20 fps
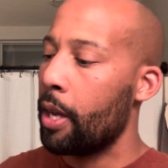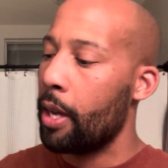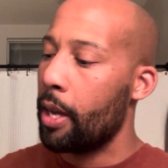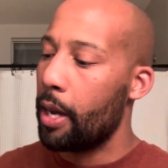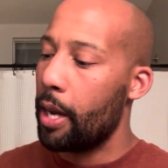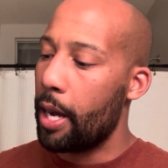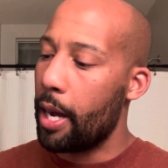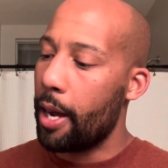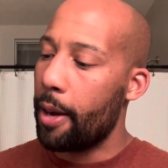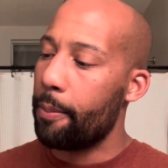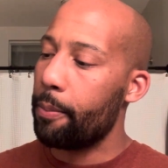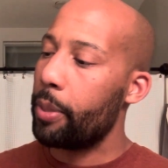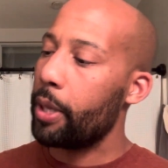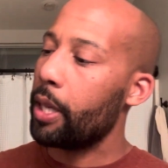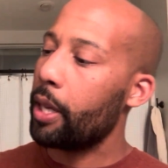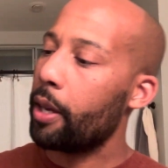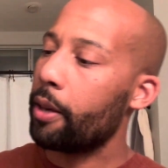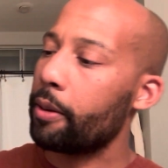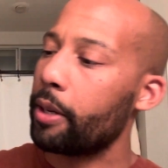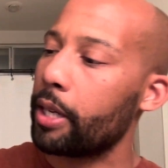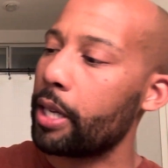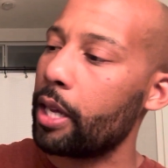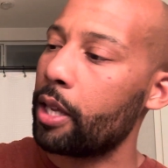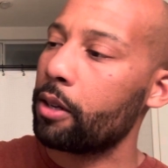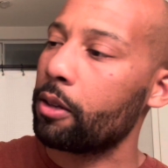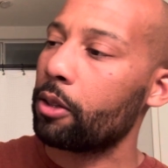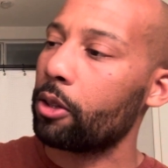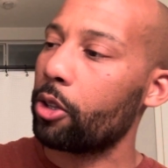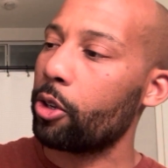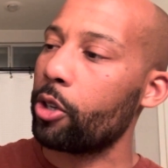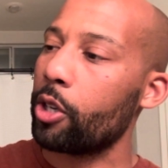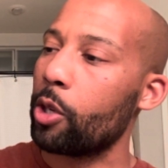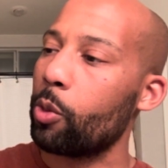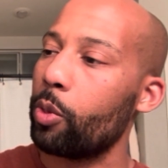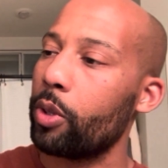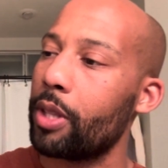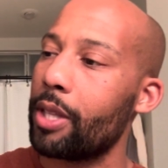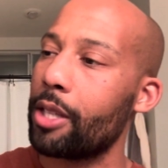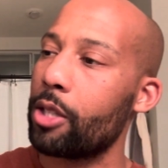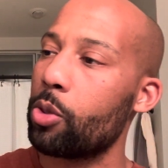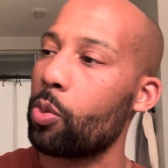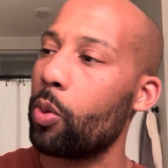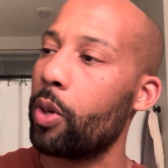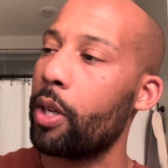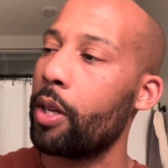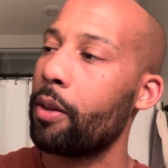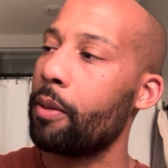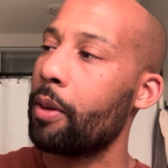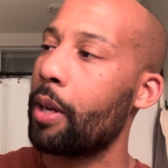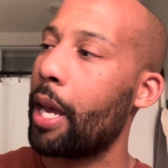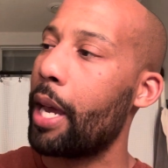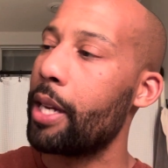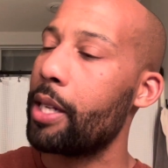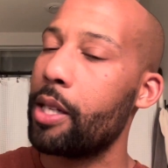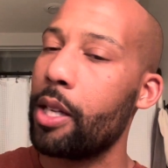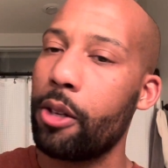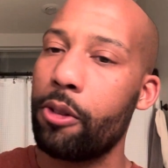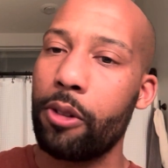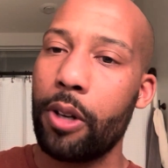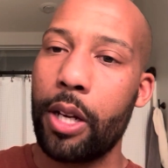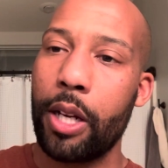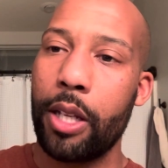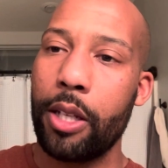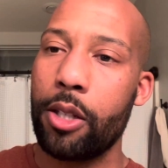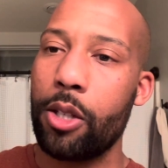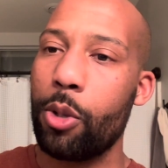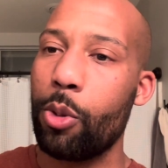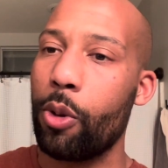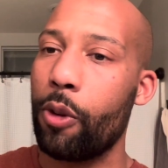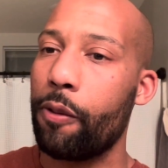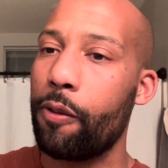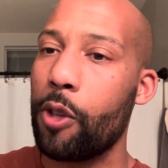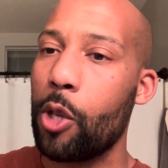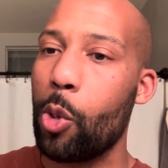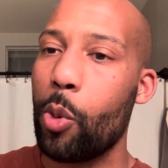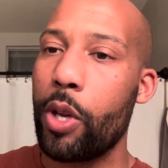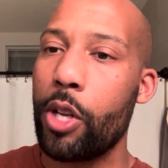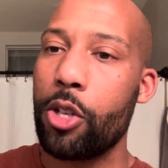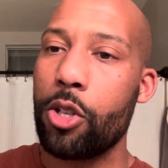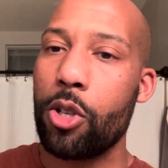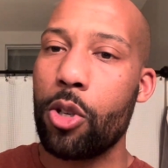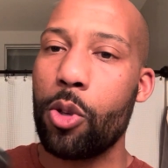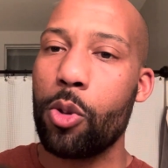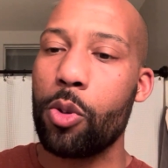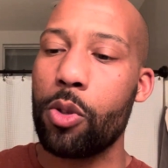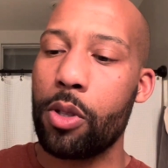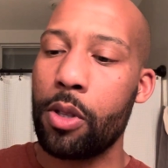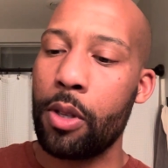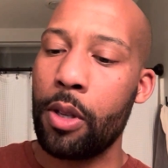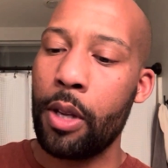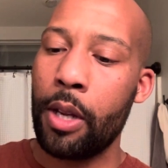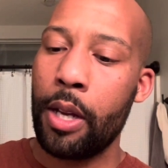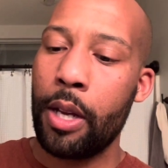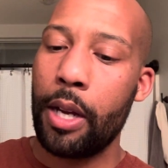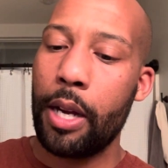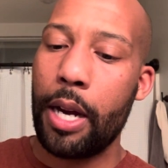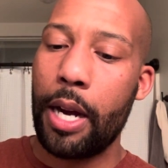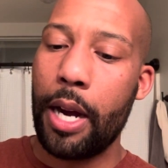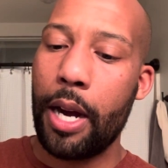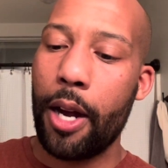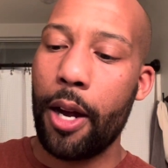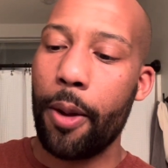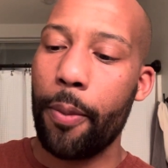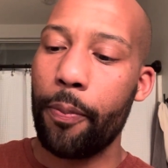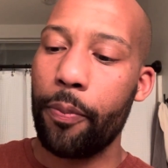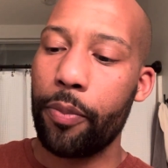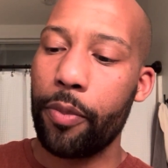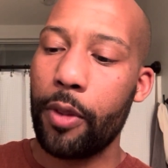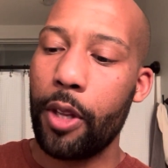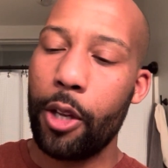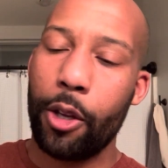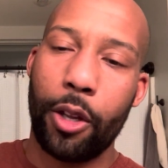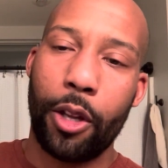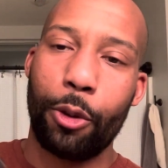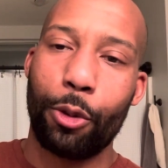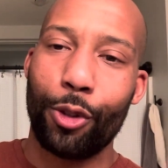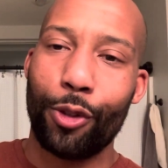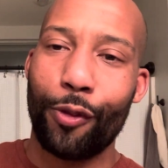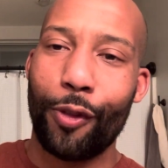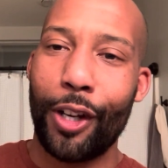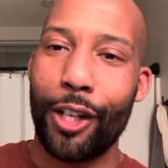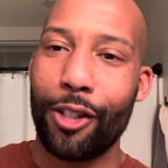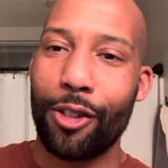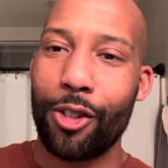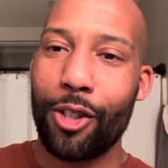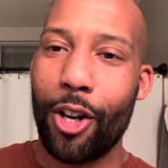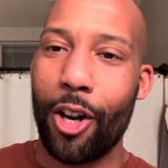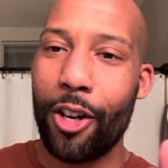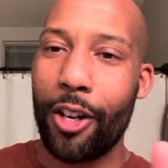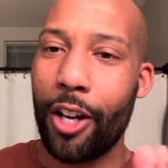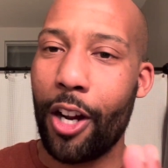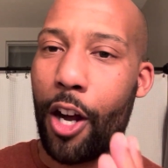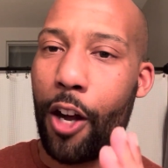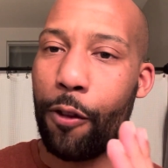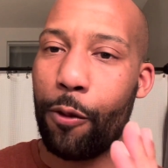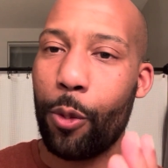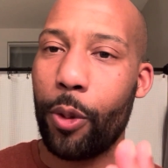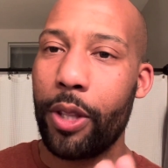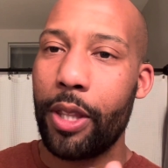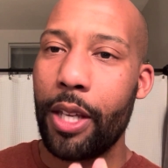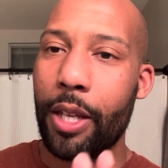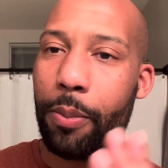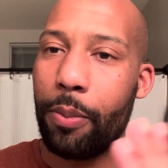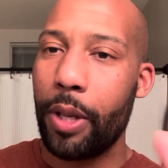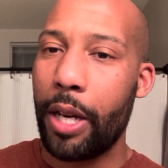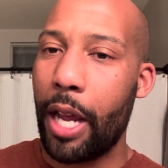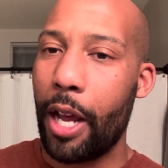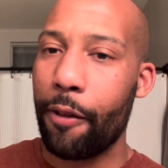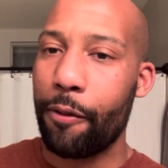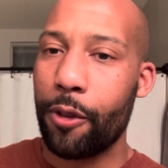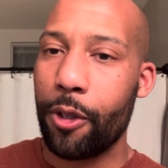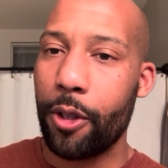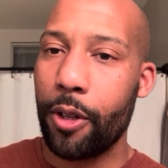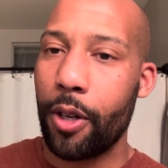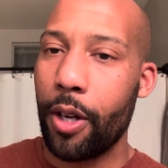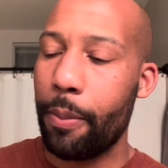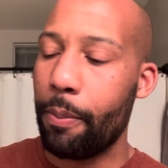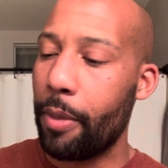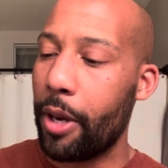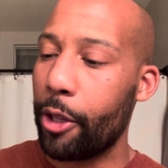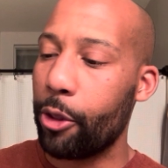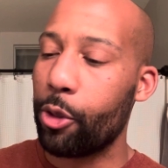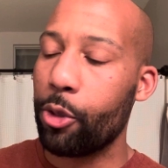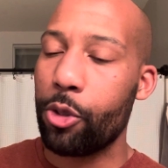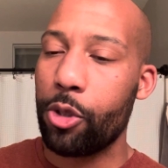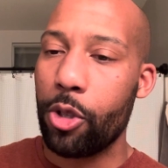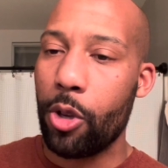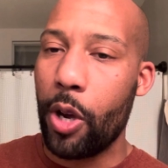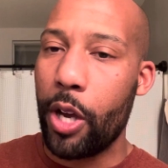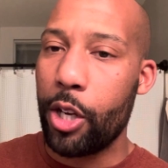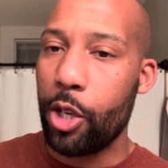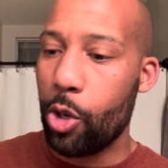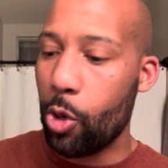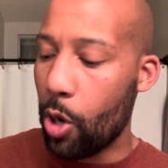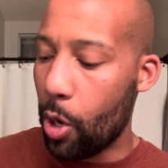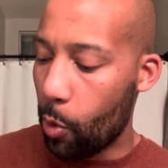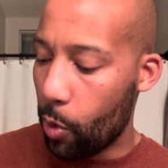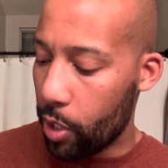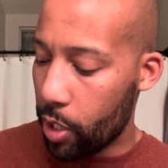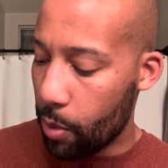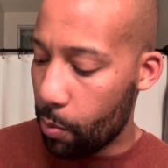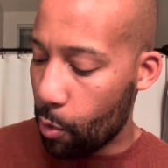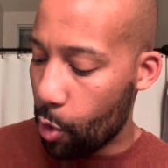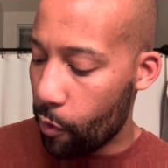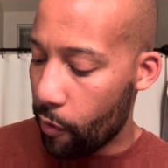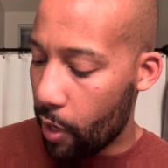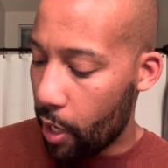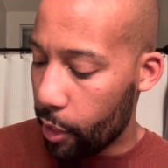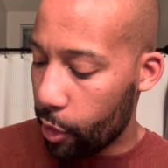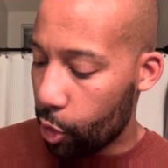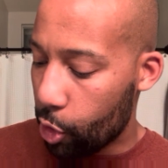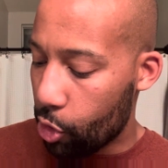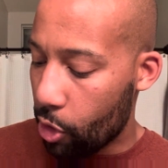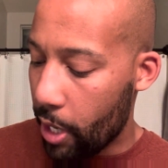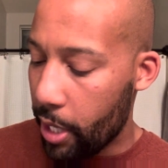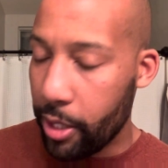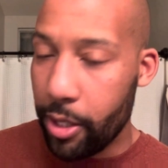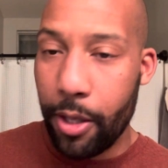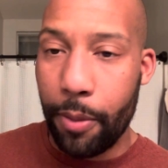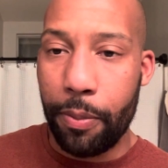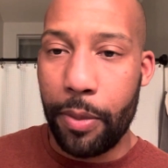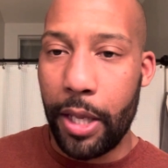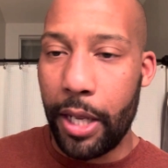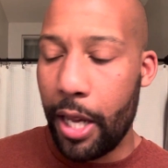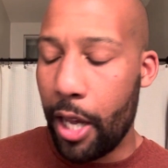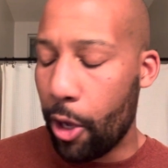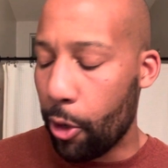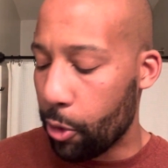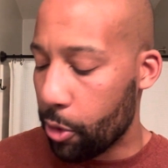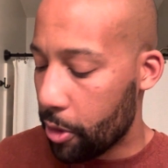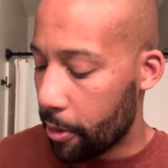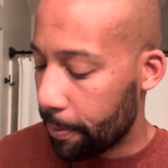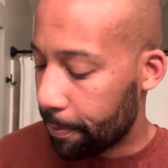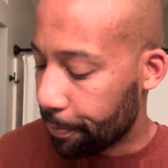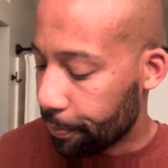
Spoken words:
But yeah, again, learning with this one, I did run into a few issues. It was fun starting off with it, but after a month or so, I knew I wanted to move on to try something else.